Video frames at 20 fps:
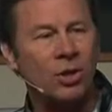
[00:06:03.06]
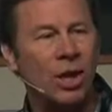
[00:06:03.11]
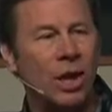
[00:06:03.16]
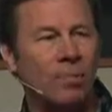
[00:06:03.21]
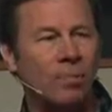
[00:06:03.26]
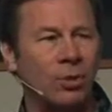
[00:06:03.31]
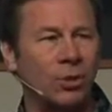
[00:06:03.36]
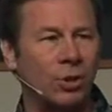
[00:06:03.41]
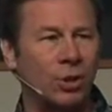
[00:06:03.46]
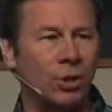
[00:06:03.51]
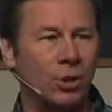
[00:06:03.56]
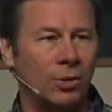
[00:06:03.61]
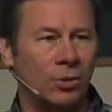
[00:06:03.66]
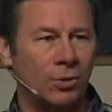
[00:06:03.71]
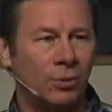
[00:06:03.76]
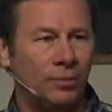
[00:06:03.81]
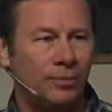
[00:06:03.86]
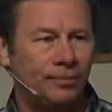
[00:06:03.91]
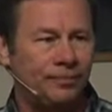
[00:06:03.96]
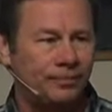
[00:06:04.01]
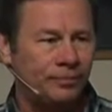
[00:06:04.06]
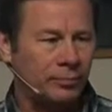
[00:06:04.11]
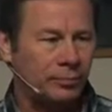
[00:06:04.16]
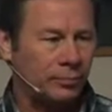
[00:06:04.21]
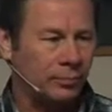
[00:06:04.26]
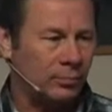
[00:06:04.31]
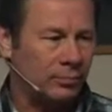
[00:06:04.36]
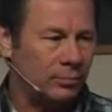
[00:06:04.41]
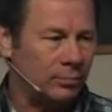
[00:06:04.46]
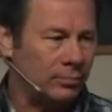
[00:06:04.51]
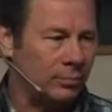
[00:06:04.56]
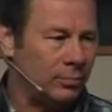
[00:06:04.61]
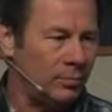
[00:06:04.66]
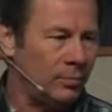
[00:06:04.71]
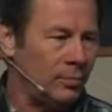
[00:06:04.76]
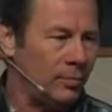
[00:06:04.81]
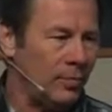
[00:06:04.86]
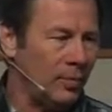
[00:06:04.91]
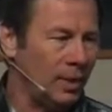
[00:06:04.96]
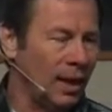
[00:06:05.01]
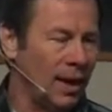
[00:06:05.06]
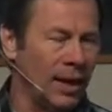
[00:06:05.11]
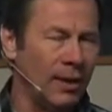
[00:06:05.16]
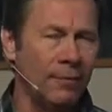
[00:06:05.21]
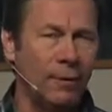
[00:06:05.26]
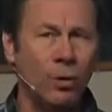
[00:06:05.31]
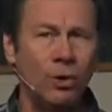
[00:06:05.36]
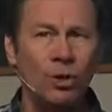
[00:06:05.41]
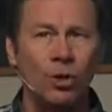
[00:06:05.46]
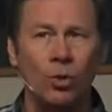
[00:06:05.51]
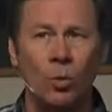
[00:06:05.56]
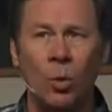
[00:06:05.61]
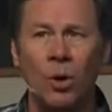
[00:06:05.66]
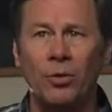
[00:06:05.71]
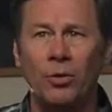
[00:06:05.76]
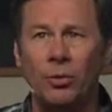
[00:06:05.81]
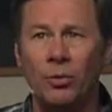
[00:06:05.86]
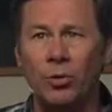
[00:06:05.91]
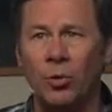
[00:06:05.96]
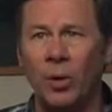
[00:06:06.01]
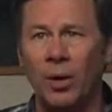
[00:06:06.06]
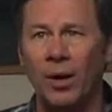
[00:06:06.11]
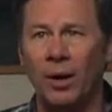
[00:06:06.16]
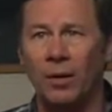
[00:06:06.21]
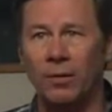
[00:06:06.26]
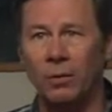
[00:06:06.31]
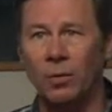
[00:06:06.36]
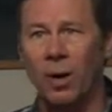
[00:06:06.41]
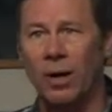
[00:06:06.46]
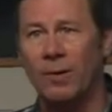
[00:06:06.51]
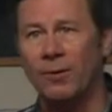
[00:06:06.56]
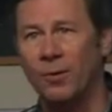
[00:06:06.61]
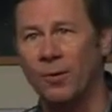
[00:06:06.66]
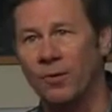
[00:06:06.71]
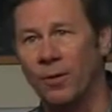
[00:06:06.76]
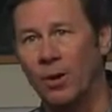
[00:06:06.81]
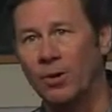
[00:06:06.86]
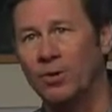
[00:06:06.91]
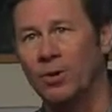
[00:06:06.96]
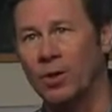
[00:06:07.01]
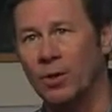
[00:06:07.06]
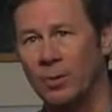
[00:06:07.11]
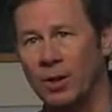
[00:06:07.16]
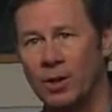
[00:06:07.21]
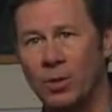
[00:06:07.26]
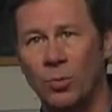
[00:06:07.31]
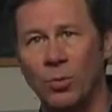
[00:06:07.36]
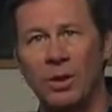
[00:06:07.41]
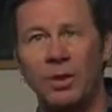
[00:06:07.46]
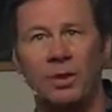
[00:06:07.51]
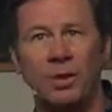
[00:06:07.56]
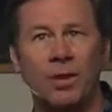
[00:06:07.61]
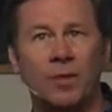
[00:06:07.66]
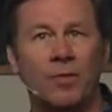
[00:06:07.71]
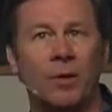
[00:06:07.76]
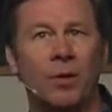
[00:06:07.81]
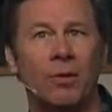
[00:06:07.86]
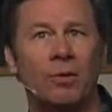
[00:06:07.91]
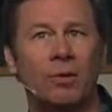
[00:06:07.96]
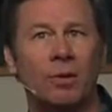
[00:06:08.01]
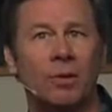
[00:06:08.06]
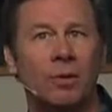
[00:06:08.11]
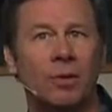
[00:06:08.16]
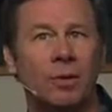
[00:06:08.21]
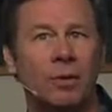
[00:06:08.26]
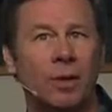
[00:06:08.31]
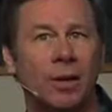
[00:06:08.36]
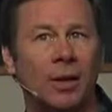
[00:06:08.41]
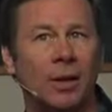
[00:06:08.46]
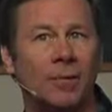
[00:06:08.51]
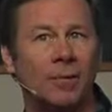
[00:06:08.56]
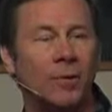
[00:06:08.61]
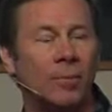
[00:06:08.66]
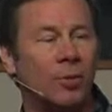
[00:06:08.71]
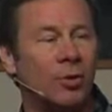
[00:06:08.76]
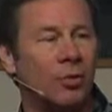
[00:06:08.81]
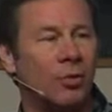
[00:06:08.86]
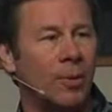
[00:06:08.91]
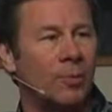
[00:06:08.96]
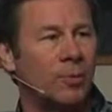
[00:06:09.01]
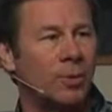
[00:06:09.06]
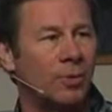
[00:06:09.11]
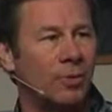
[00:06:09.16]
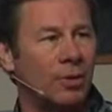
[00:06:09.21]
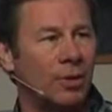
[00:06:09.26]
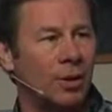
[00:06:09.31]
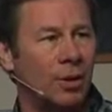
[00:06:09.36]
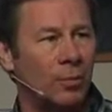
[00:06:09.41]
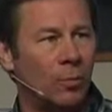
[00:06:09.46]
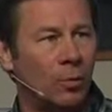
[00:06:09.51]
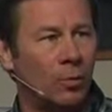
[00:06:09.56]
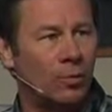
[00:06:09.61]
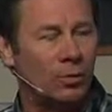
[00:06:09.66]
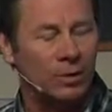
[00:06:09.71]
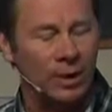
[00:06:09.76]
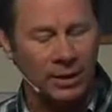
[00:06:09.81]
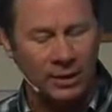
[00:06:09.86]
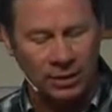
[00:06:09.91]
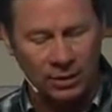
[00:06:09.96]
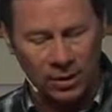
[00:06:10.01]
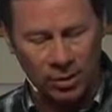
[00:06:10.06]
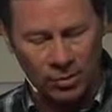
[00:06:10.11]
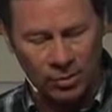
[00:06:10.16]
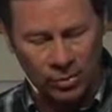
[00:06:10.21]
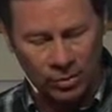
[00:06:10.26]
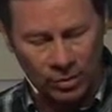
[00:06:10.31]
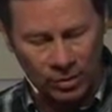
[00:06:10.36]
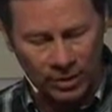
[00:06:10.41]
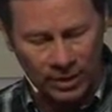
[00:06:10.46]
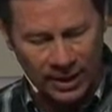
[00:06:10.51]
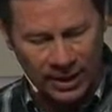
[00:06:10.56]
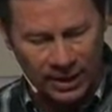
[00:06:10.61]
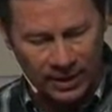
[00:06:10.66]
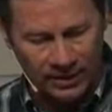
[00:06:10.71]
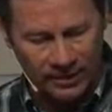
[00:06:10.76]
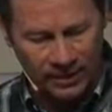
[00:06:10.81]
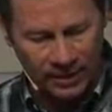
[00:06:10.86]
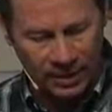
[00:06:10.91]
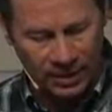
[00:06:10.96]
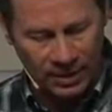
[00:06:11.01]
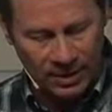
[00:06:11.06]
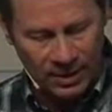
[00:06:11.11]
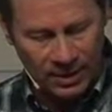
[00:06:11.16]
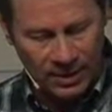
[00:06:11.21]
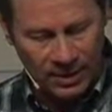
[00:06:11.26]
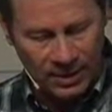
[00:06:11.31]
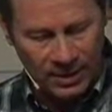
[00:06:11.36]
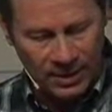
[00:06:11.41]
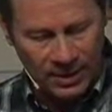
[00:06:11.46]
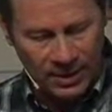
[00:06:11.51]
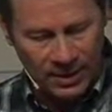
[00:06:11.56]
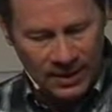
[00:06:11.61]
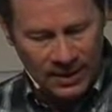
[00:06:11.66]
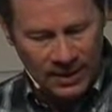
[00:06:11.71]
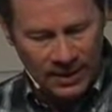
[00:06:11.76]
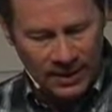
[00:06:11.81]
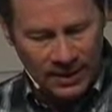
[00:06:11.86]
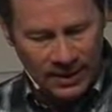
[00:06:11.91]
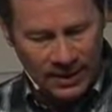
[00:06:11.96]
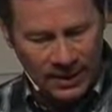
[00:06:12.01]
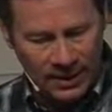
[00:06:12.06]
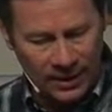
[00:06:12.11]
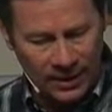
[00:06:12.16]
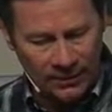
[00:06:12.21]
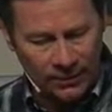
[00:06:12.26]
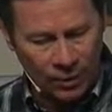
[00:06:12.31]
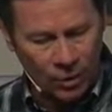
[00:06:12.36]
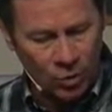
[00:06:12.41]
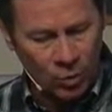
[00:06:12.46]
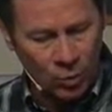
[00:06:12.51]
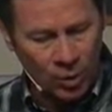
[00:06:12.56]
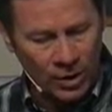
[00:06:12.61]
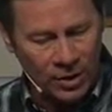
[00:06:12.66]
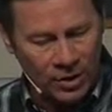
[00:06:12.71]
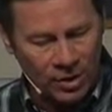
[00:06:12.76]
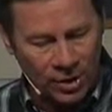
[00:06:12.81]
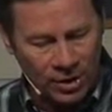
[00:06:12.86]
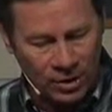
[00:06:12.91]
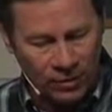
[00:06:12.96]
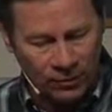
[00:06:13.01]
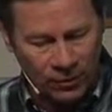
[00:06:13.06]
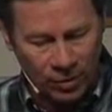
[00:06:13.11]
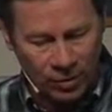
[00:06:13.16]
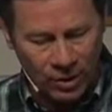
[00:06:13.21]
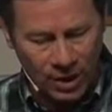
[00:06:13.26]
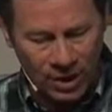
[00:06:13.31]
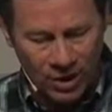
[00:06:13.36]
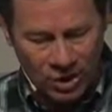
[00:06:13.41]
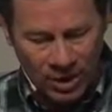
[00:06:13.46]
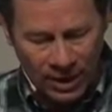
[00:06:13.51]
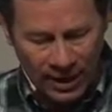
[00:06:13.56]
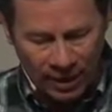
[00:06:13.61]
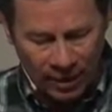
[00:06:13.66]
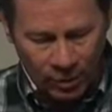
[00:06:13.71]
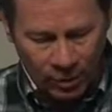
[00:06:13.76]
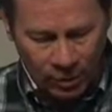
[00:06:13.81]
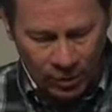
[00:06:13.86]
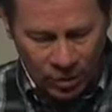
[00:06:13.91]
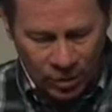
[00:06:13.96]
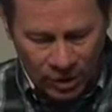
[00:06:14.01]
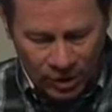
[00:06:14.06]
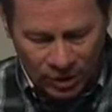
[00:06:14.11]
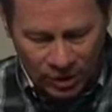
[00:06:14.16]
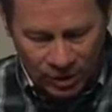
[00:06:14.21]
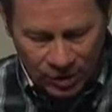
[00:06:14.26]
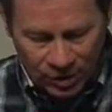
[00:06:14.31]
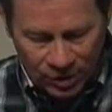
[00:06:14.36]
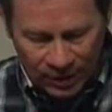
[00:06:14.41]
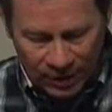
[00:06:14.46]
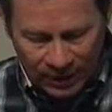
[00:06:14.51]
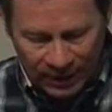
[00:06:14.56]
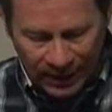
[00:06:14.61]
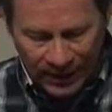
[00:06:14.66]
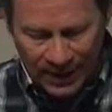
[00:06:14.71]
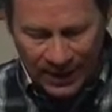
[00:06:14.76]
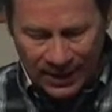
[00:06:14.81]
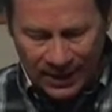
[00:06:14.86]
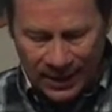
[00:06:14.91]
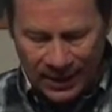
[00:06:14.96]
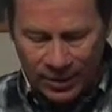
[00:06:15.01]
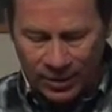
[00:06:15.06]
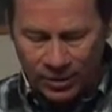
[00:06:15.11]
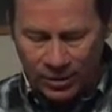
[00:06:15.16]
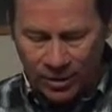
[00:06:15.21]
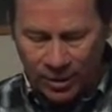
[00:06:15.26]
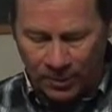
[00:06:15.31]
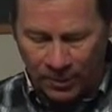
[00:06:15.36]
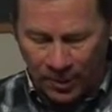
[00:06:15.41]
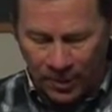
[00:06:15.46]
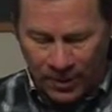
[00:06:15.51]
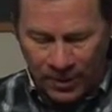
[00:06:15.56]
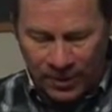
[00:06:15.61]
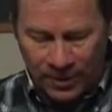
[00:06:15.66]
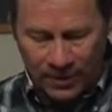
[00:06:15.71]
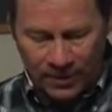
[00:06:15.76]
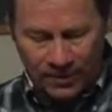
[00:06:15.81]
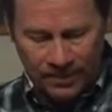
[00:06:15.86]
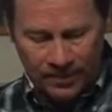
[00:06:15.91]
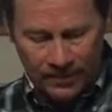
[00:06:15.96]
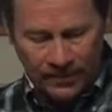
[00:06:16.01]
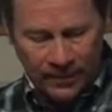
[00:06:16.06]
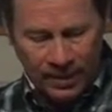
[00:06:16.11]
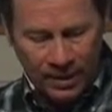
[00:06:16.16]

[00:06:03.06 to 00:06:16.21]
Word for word: chapter 2 and verses 1 through 12. Quite a few verses. Let's read these verses uh, from the scriptures and then we'll take a closer look at them. Uh, in verse 1, it says, A few days later, when Jesus again entered Capernaum,